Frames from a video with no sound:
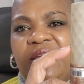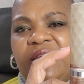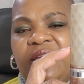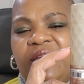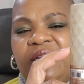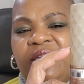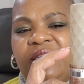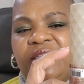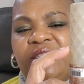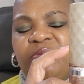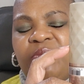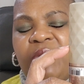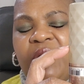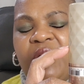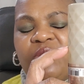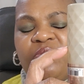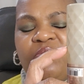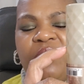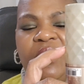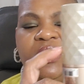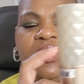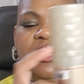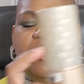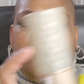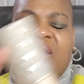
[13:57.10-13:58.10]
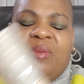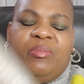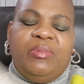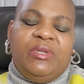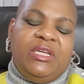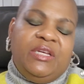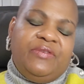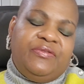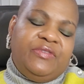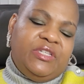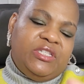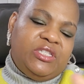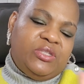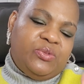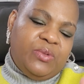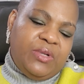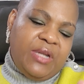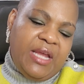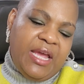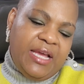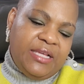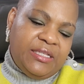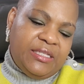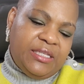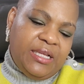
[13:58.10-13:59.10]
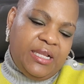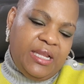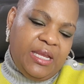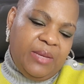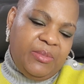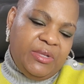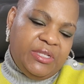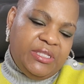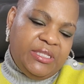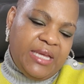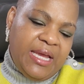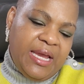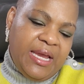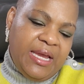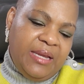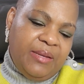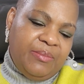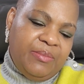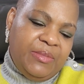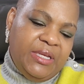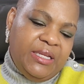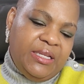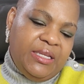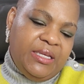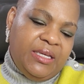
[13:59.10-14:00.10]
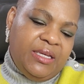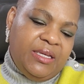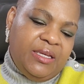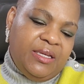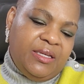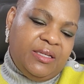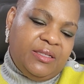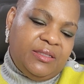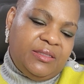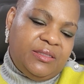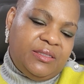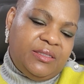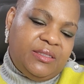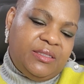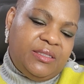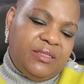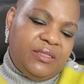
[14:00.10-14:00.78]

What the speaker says: And it's marked right here. I believe this one has clementine in it.